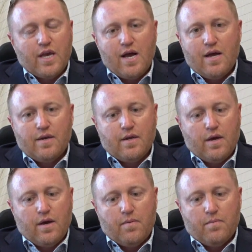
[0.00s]

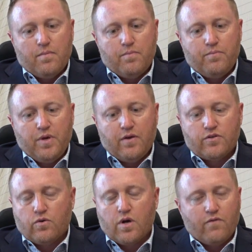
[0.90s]
on, being
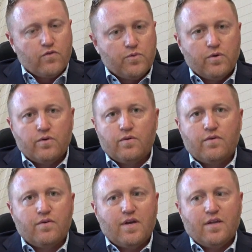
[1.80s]
so
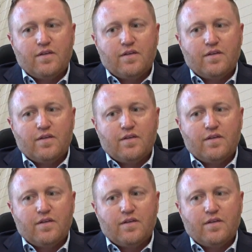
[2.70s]
comfortable,